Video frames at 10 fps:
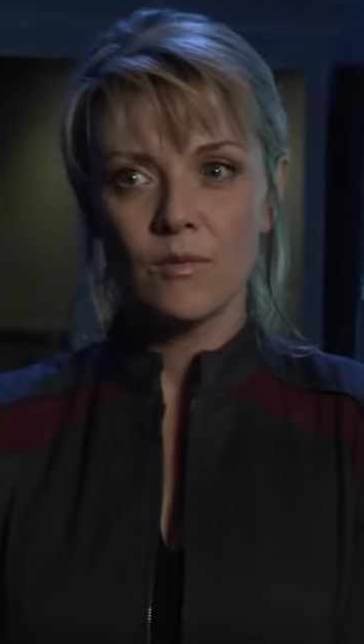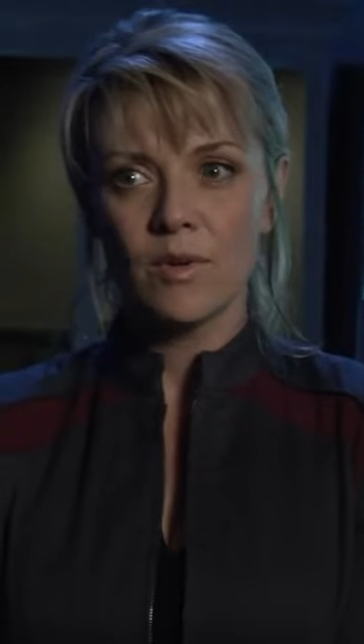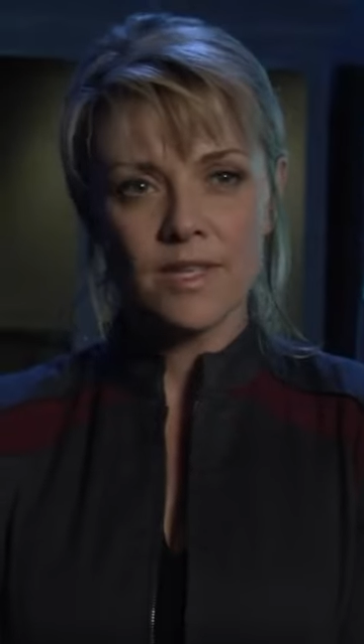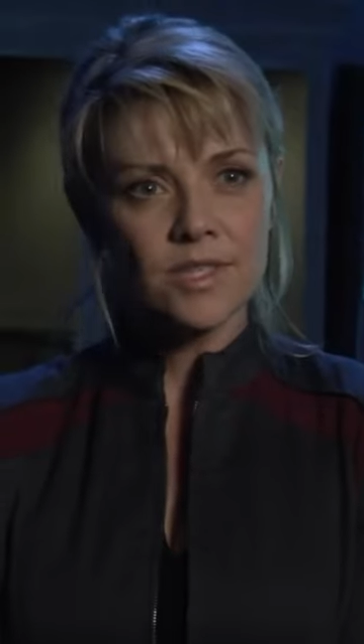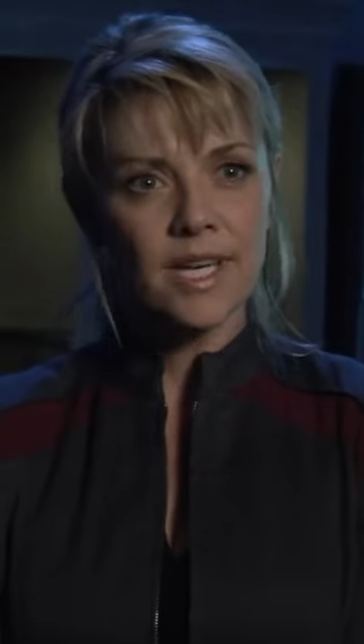Well,
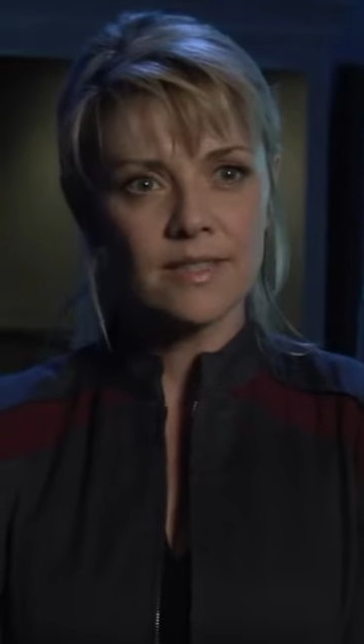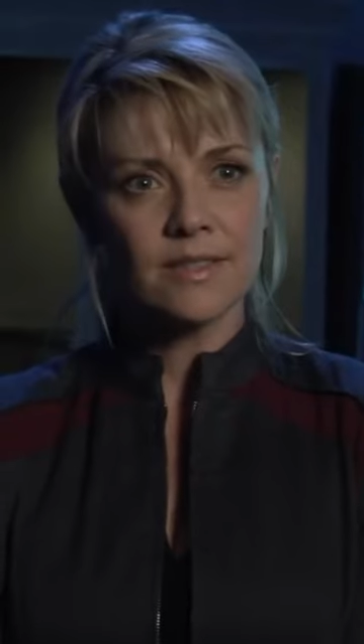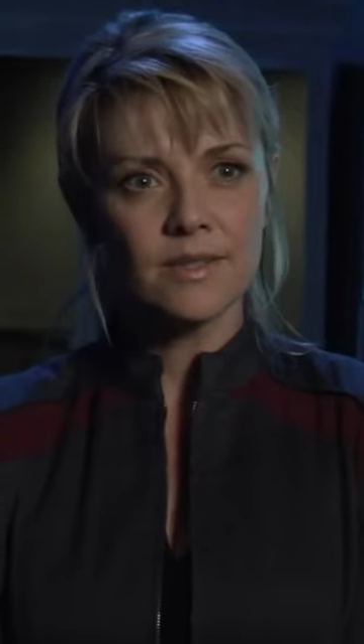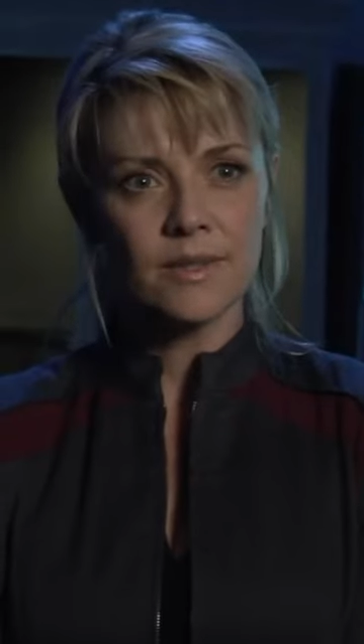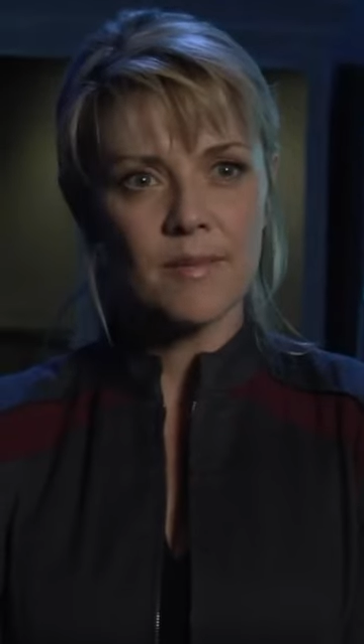then she has a
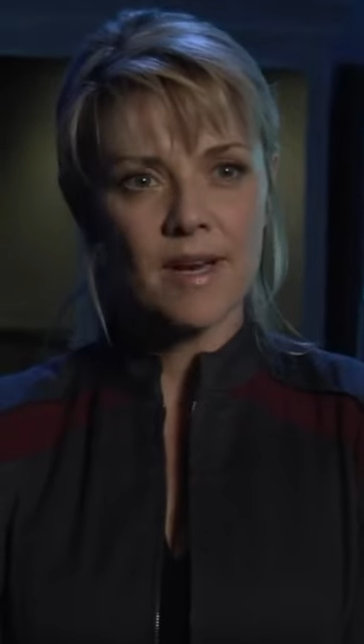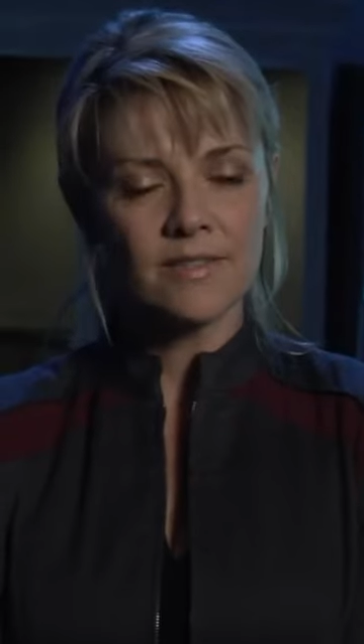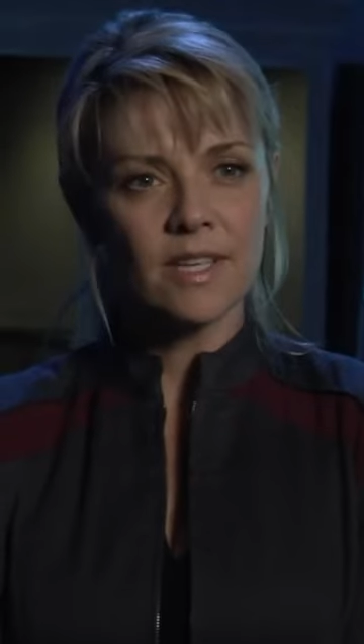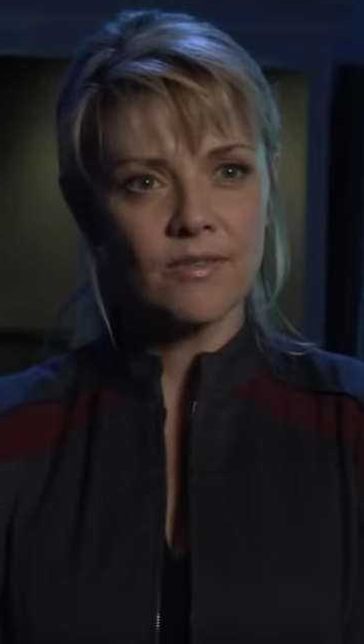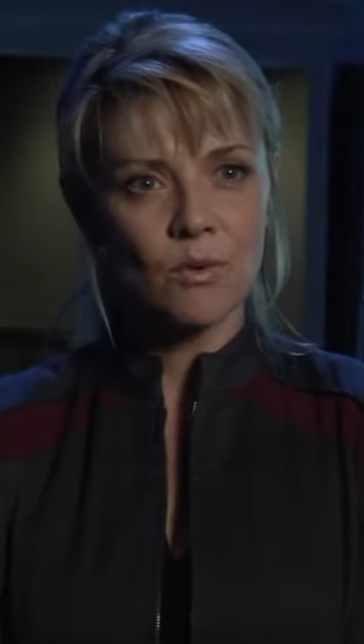certain amount of
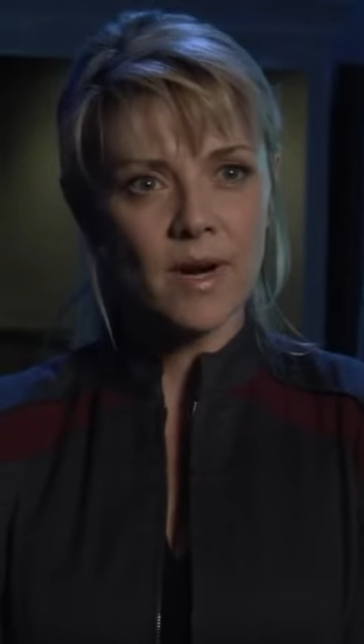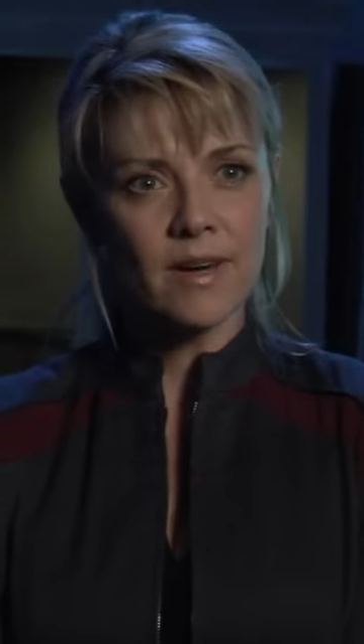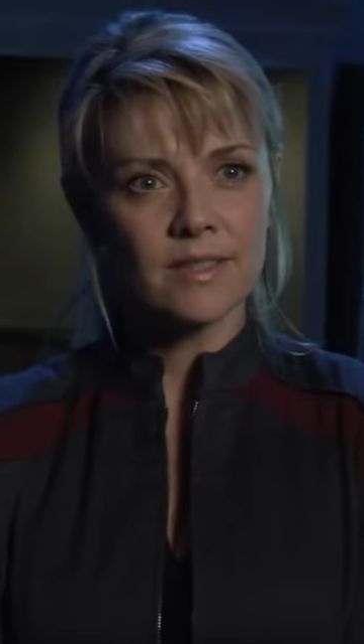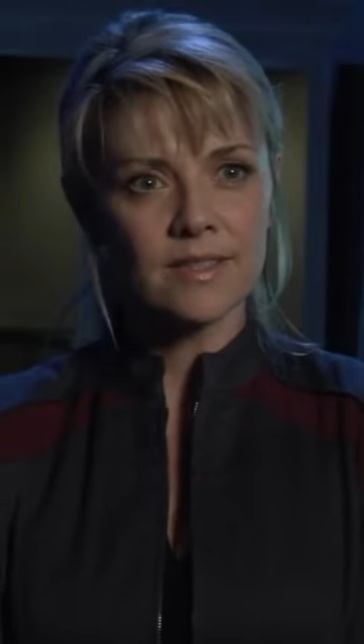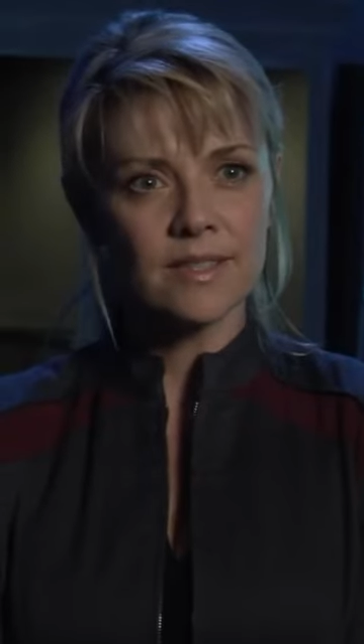self
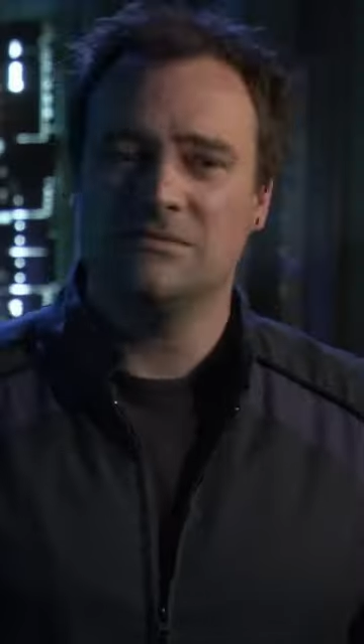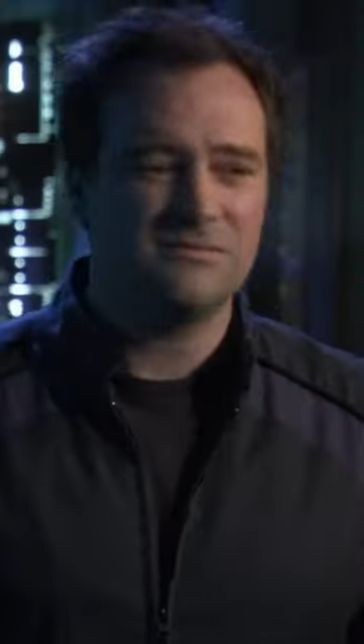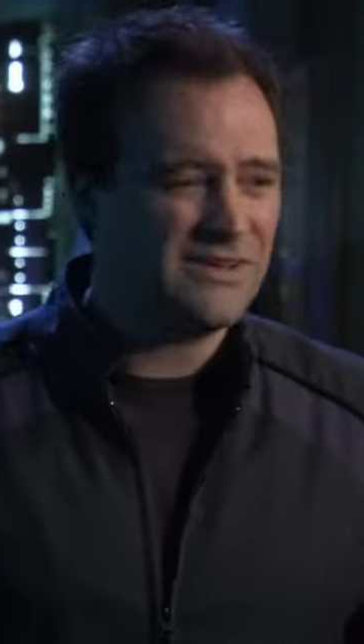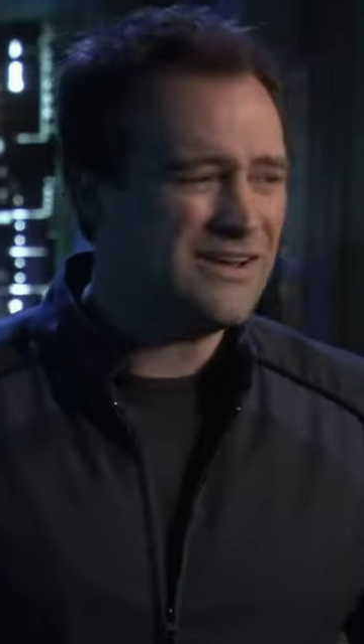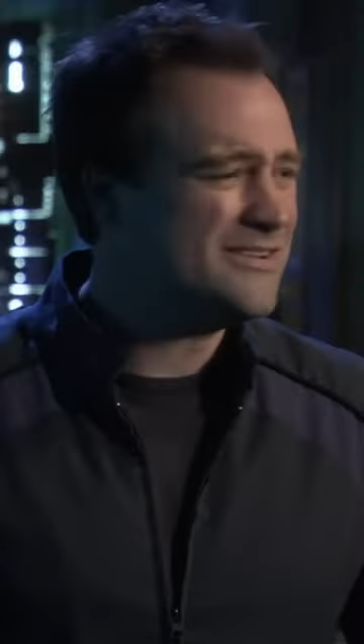awareness.
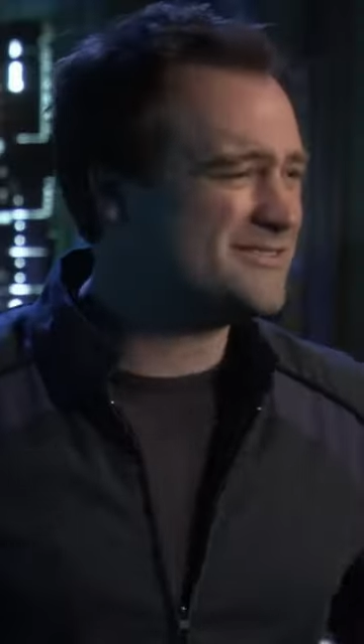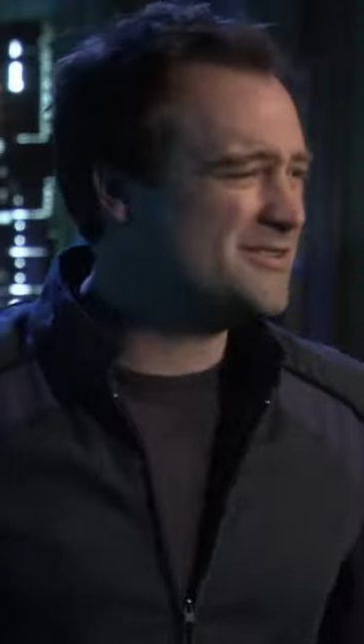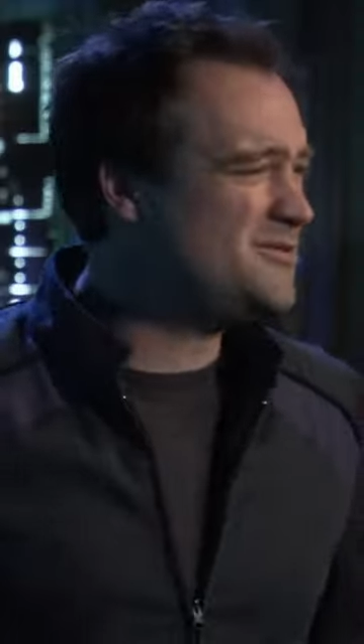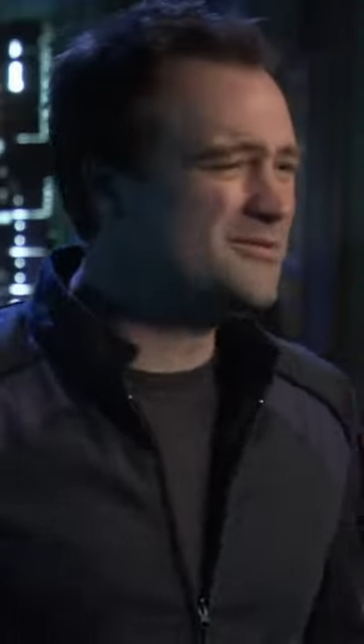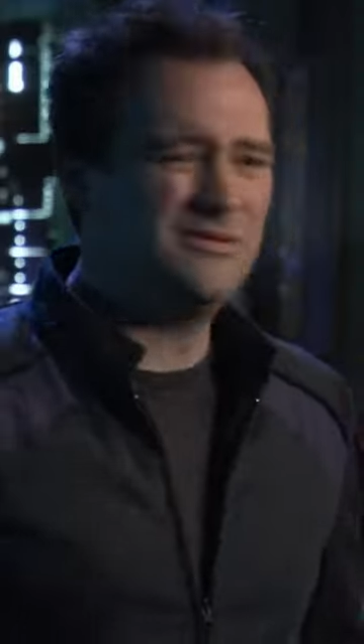Yeah, so?